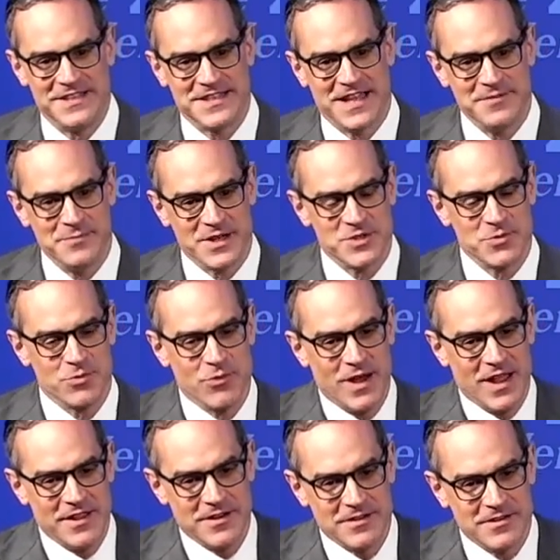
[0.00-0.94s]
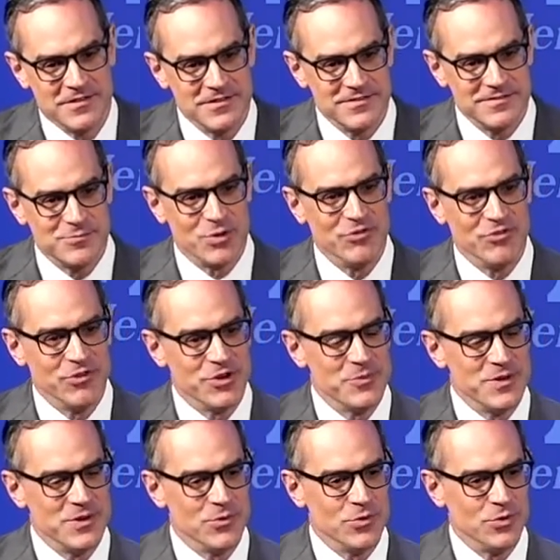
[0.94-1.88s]
I'd much rather prefer to
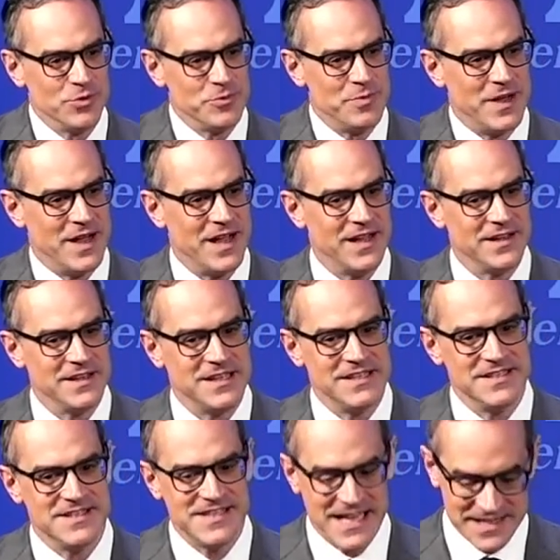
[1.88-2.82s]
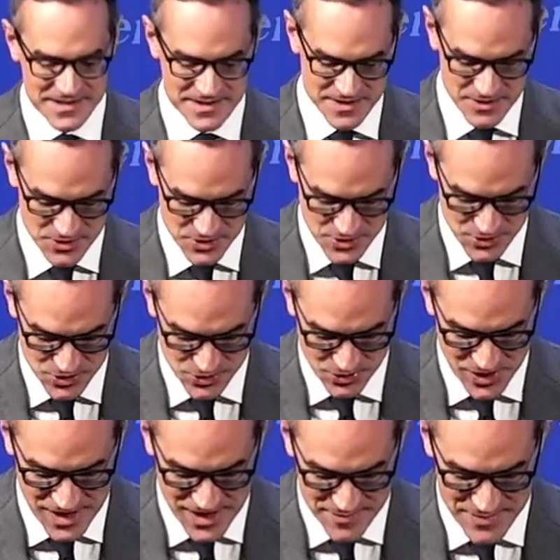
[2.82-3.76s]
be ruled by consent under social
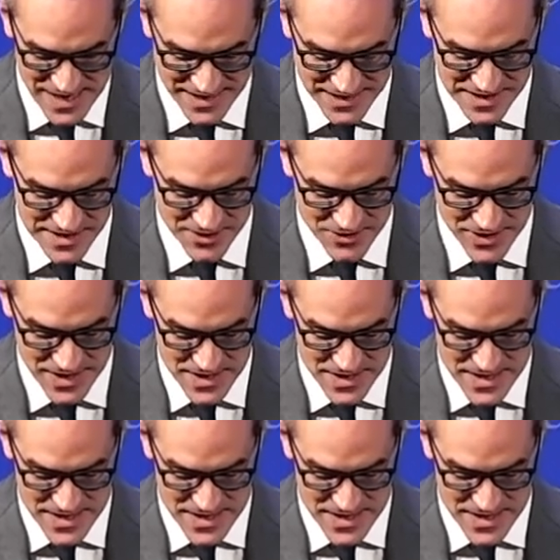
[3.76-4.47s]
compact theory.